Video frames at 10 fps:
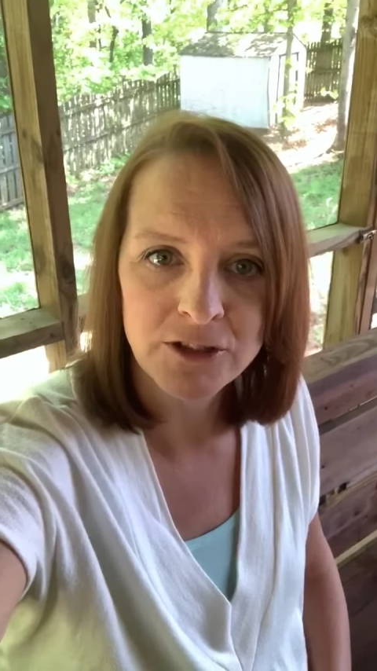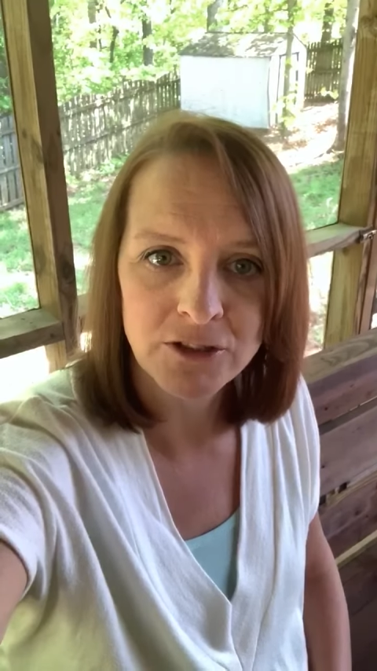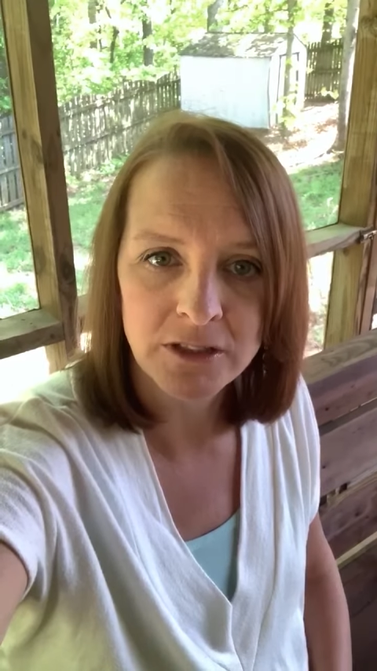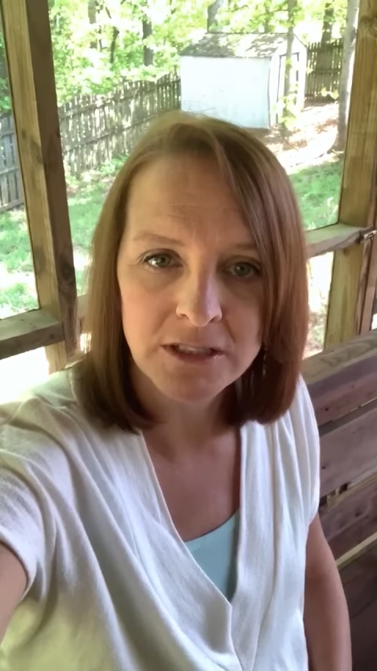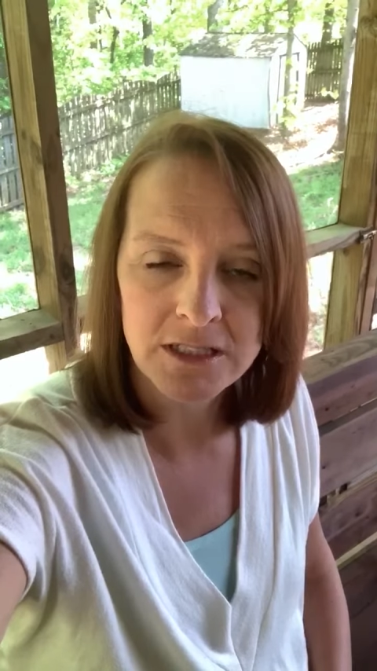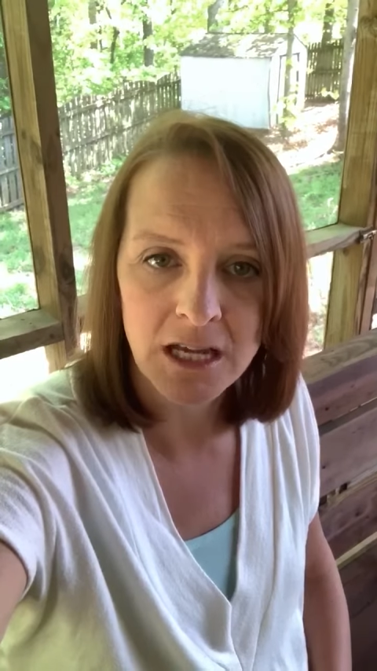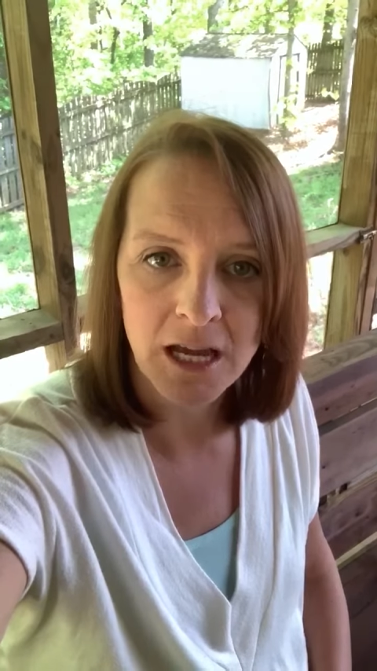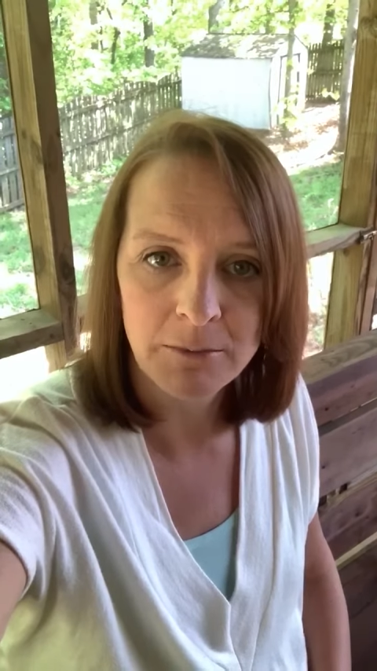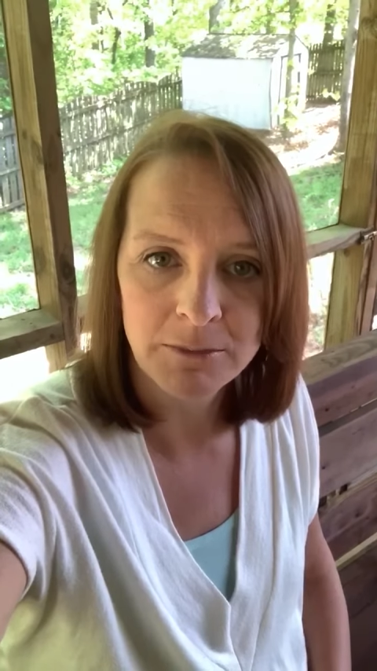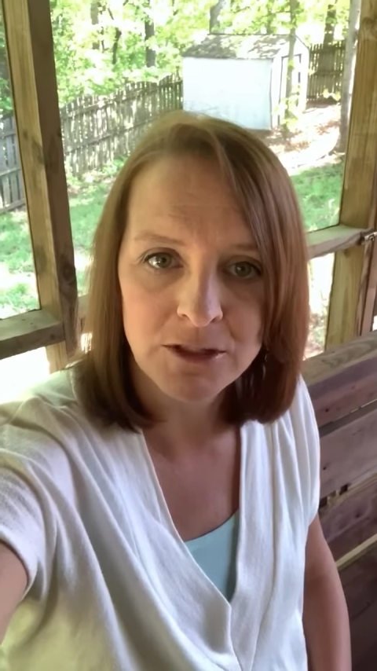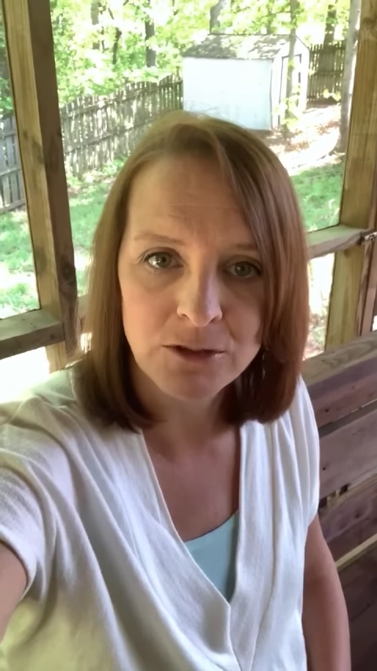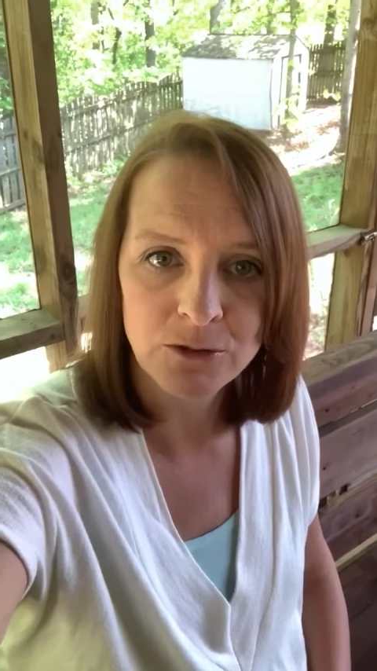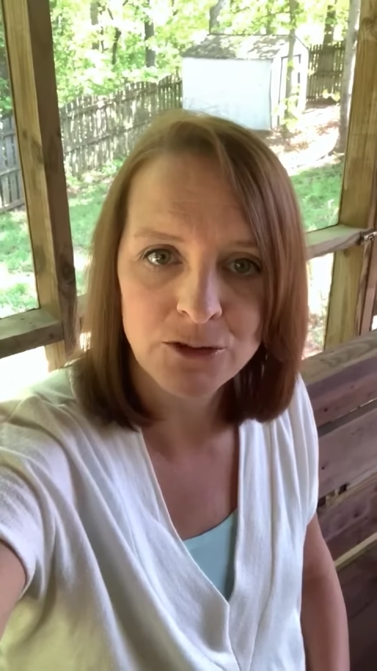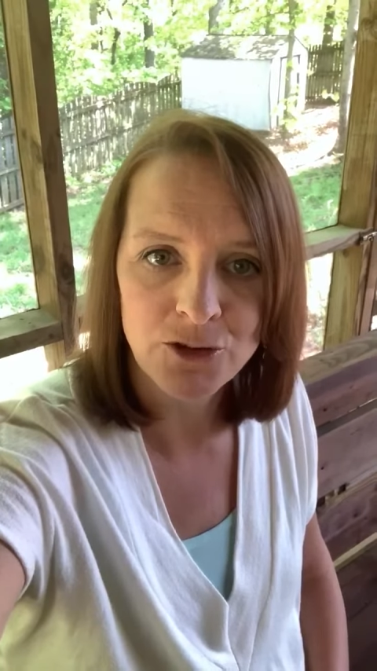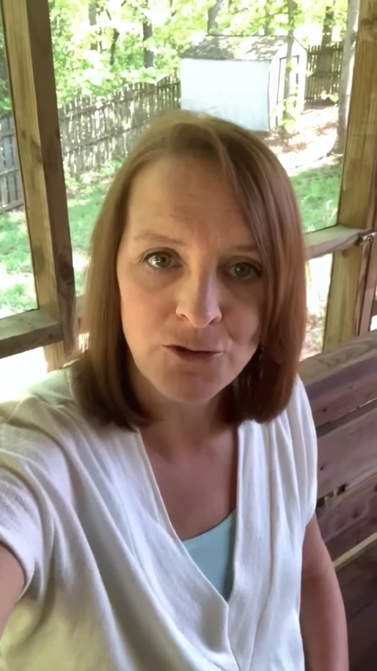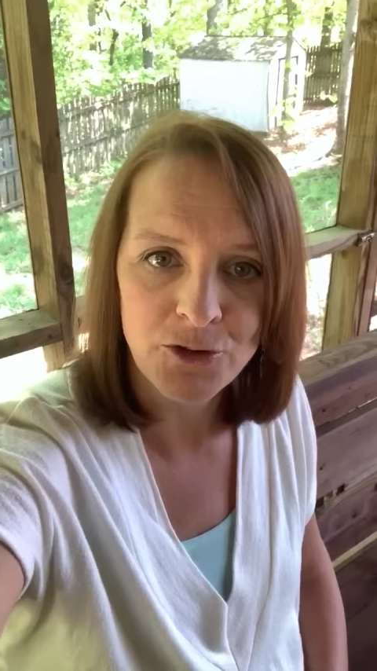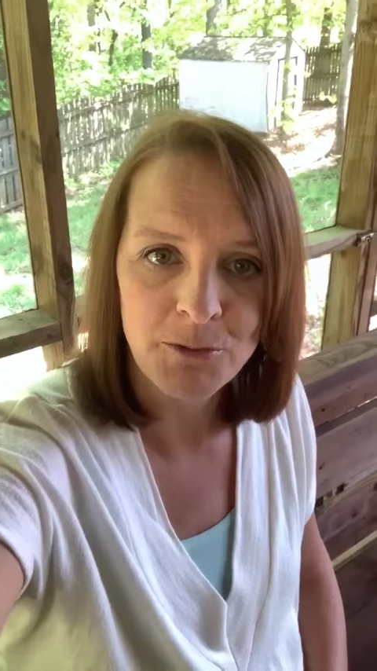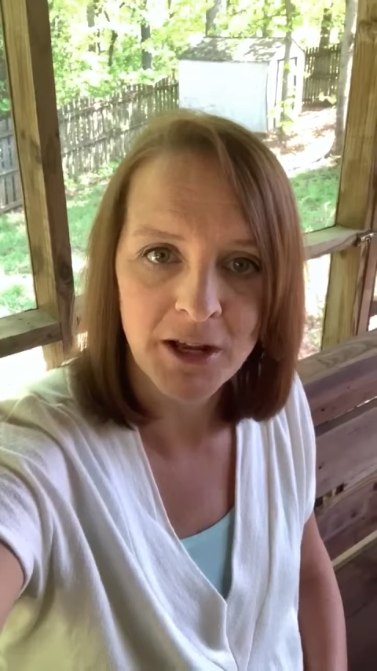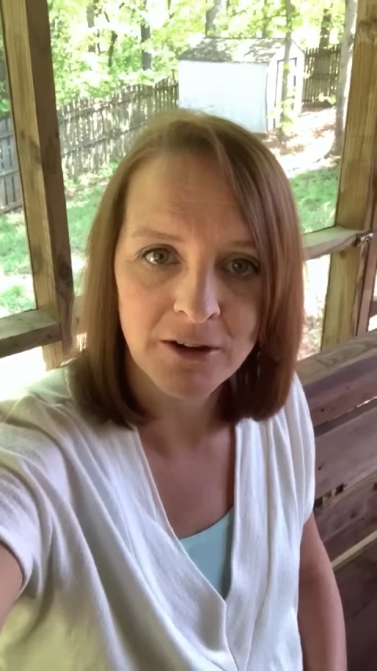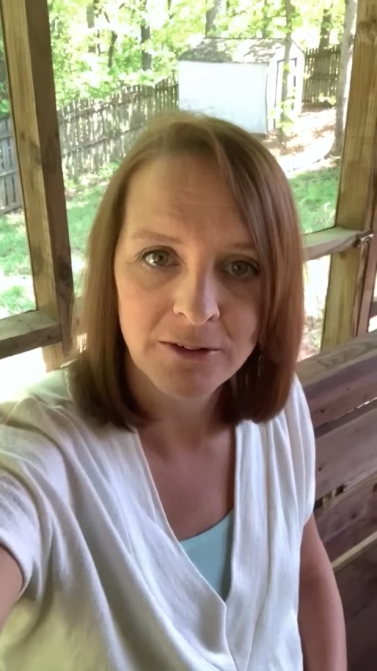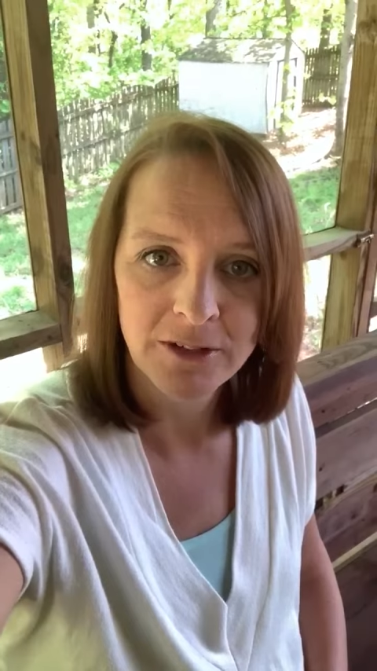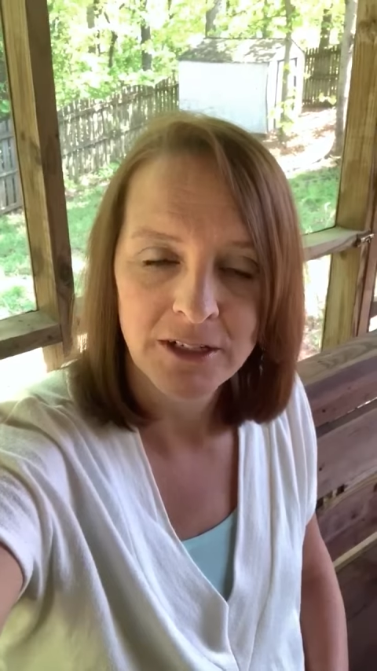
during this time to serve you better.